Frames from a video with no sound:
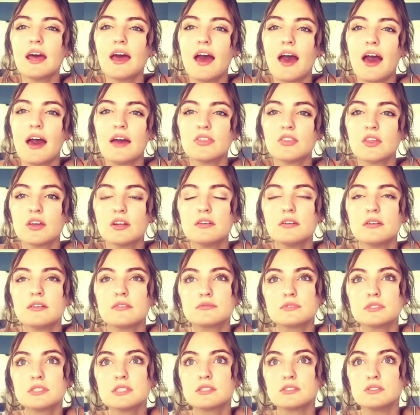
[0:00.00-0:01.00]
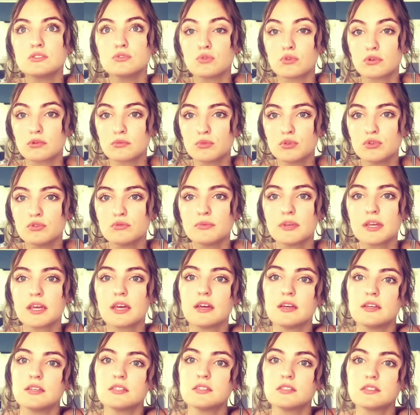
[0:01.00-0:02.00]
I thought it was normal
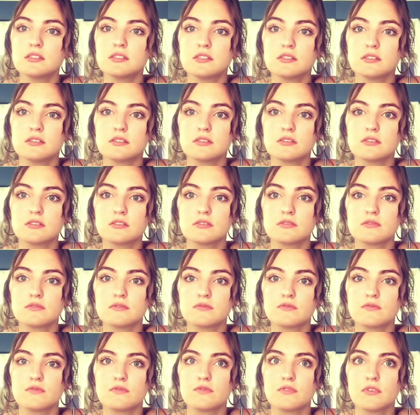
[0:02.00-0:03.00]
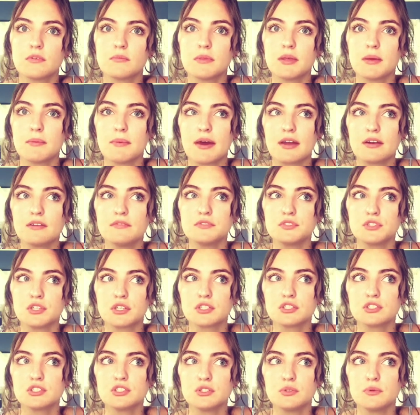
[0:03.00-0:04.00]
because from the amount of
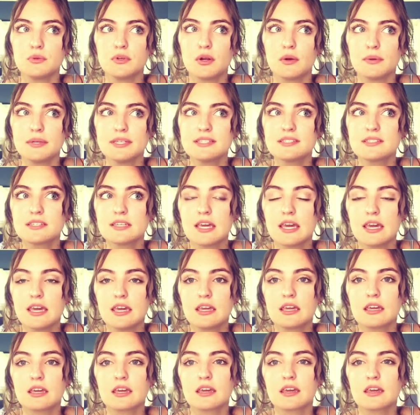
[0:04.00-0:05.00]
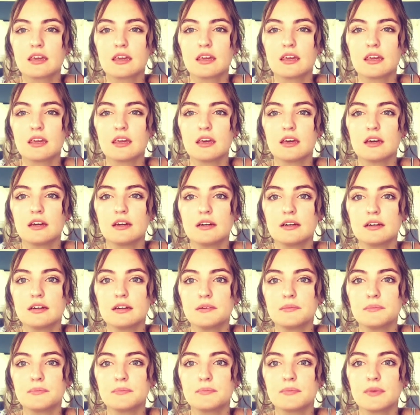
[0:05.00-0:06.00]
drugs she would always take,
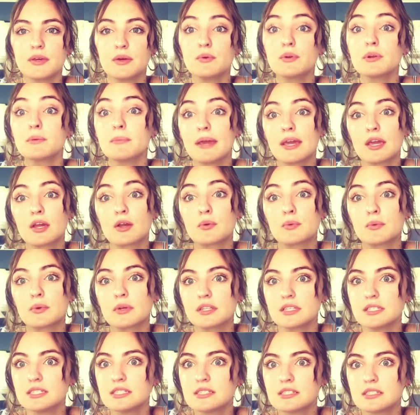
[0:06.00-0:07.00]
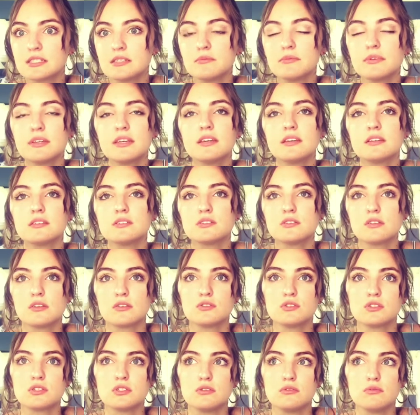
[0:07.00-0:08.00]
it would make her really sleepy, and so
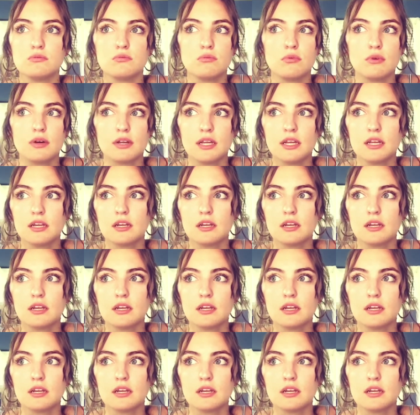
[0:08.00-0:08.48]
she would